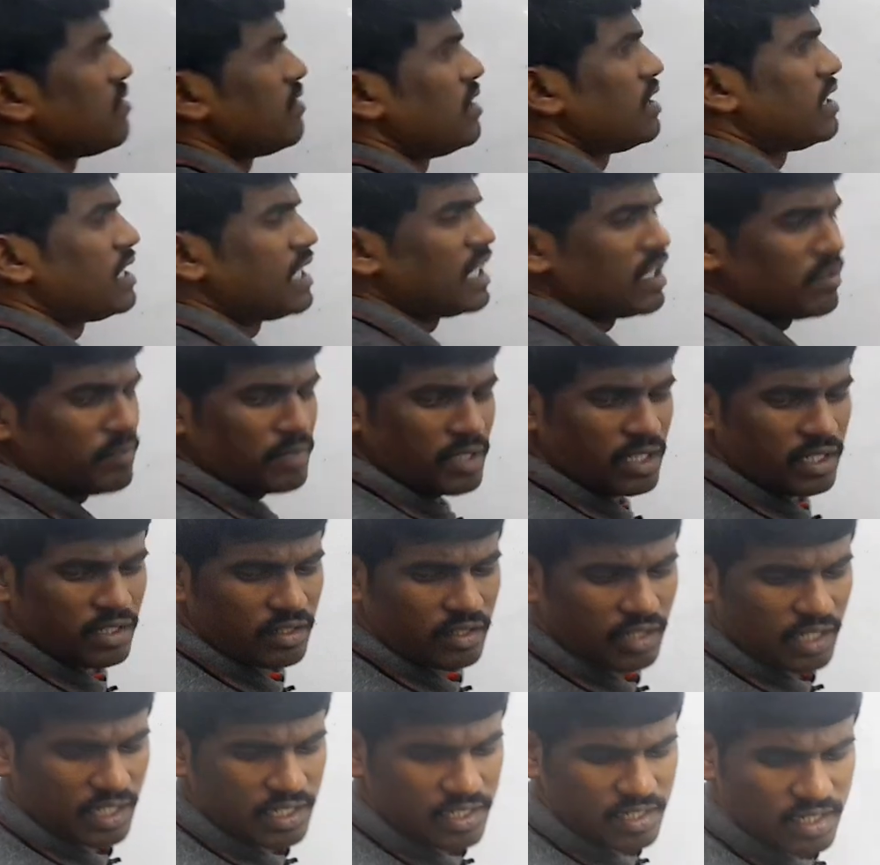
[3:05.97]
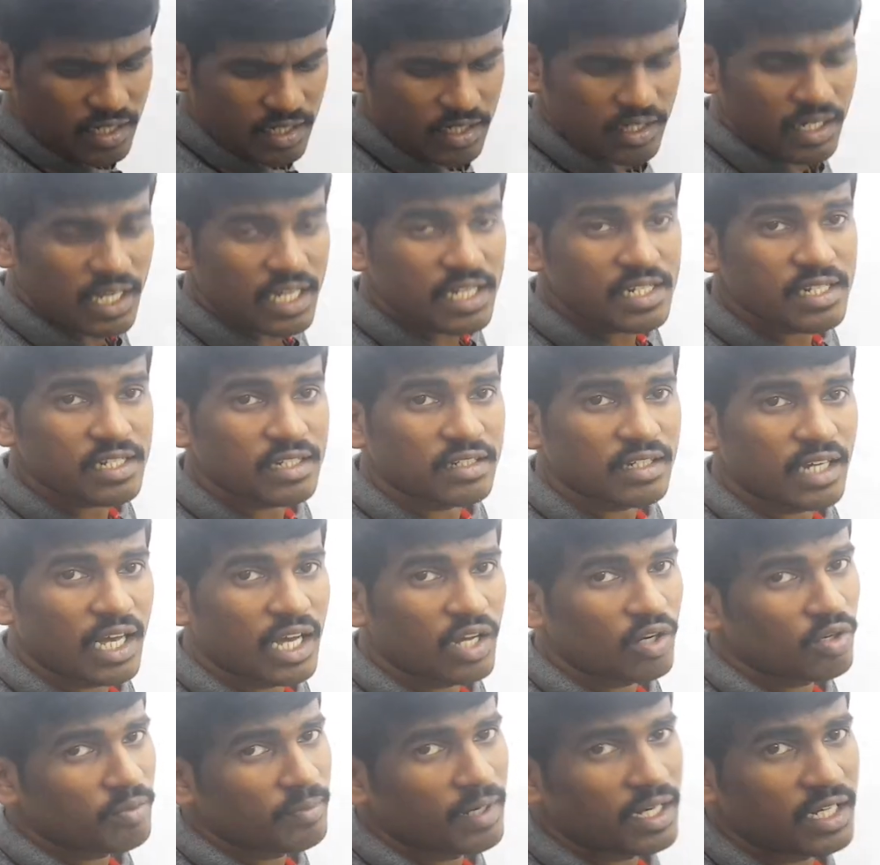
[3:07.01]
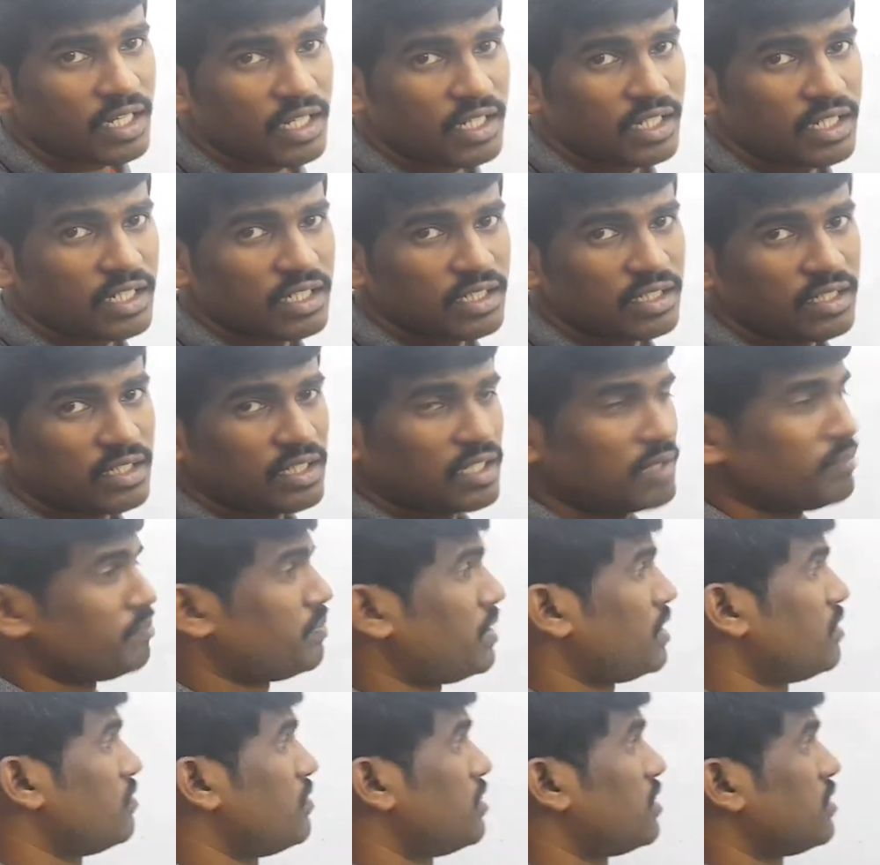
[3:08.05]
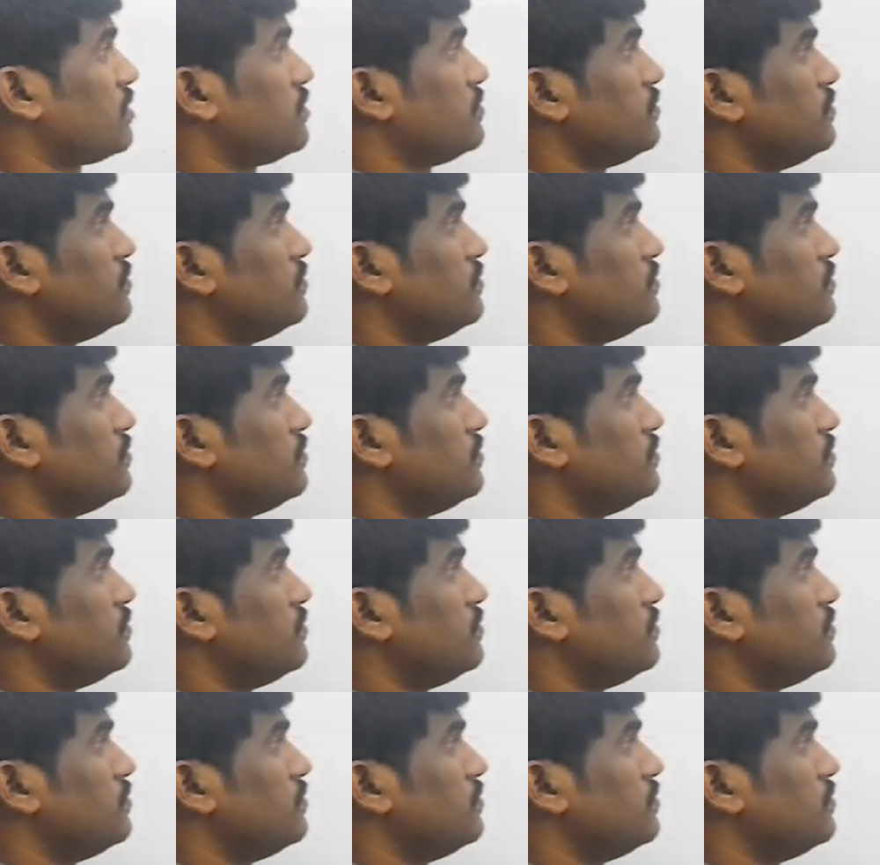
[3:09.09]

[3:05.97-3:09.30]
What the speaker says: it can be considered as an aromatic compound.